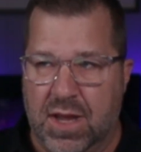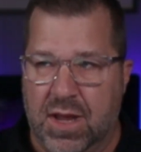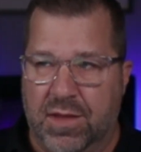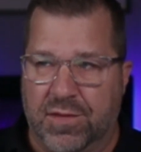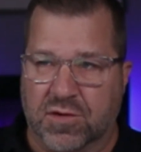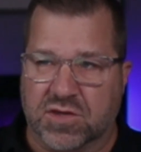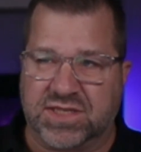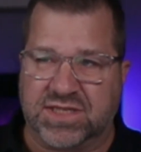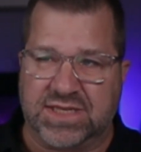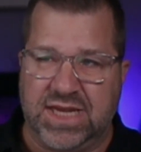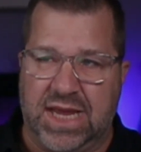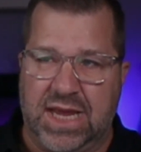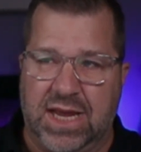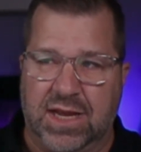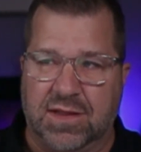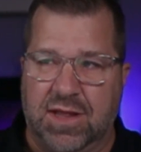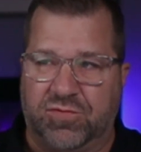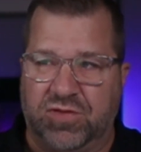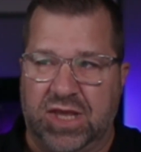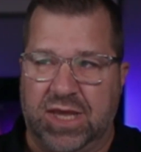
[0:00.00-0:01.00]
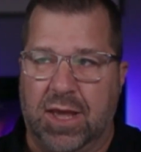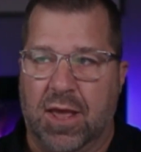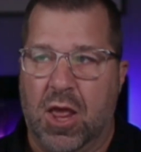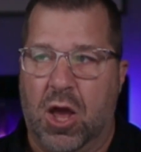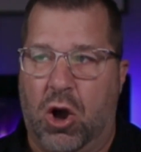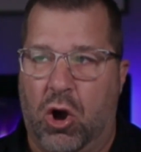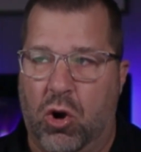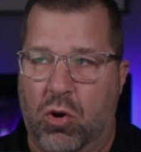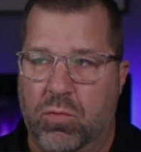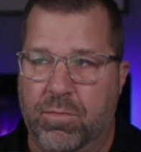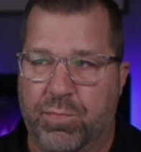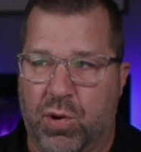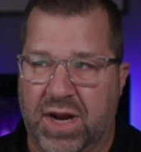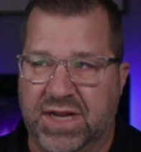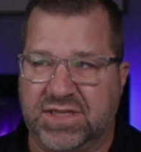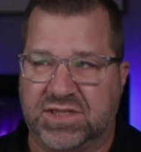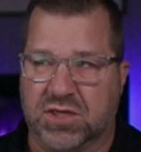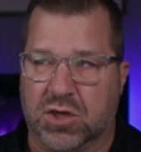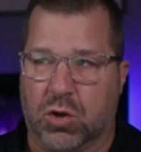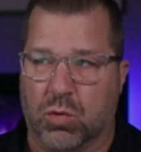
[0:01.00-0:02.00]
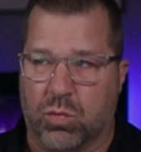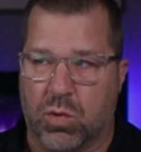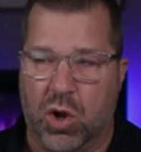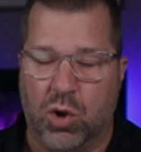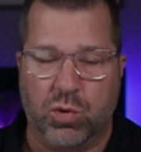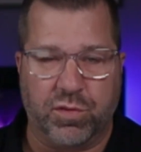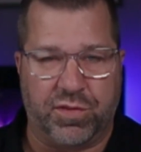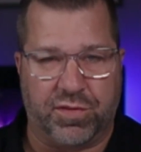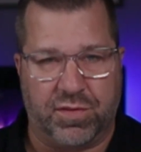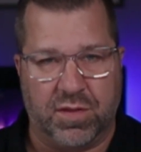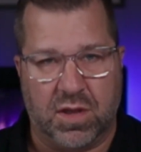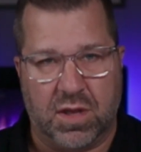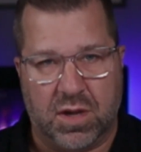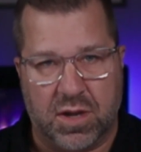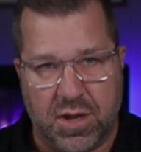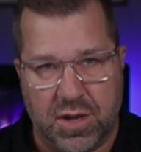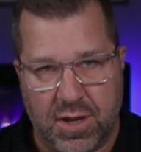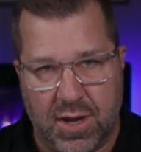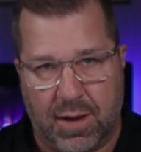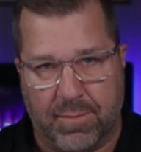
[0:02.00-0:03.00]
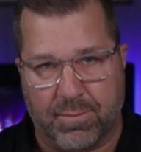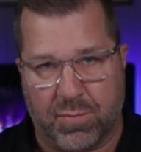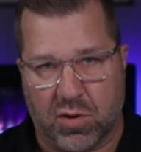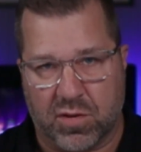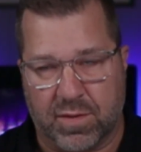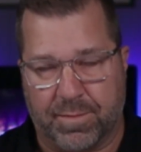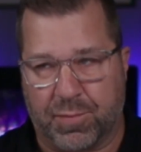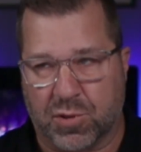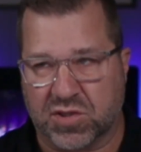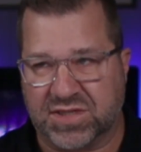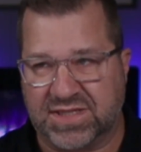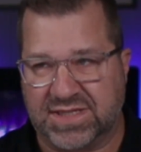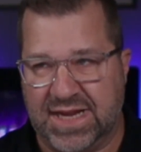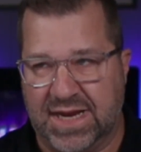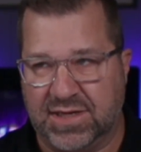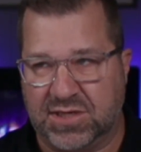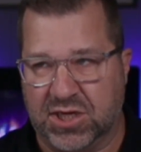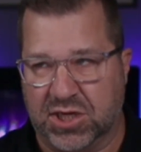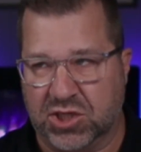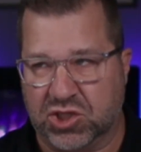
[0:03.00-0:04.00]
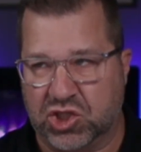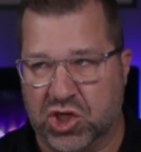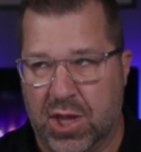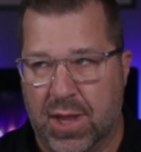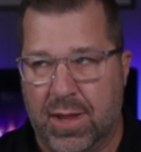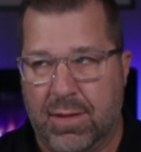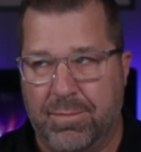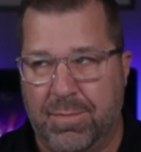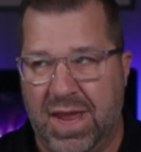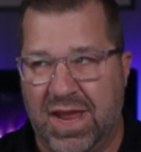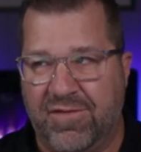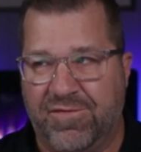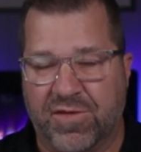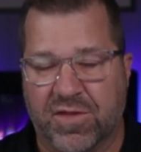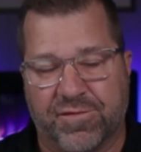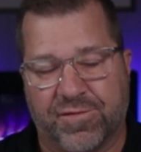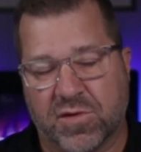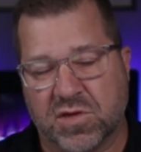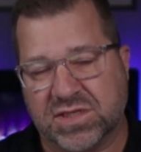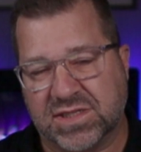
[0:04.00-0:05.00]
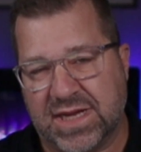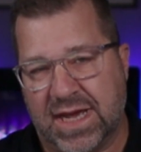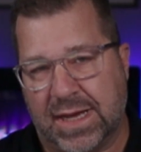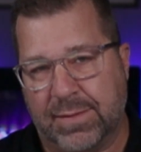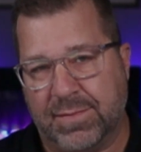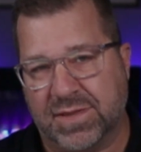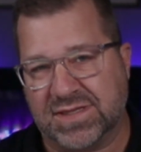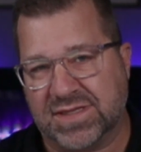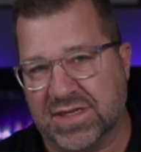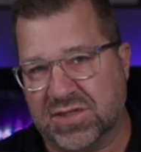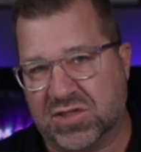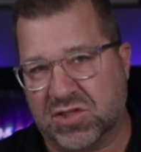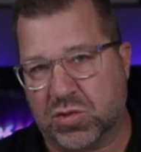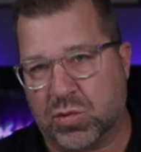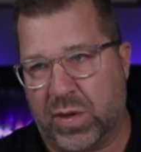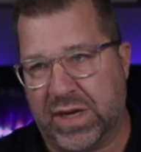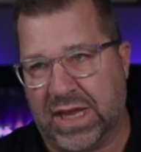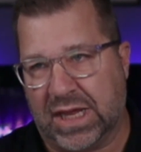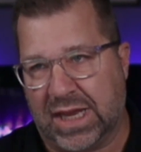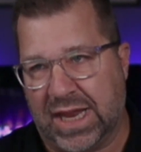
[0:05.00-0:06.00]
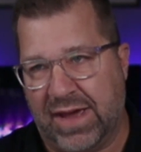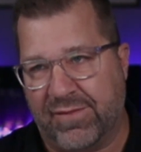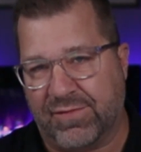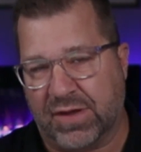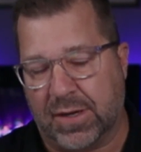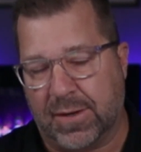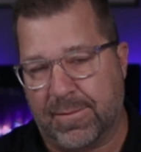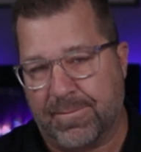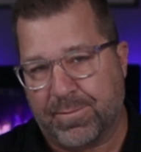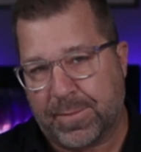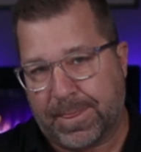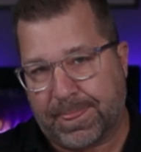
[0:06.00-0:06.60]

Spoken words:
They're saying that the home price growth number, the percentage, may for the first time since 2011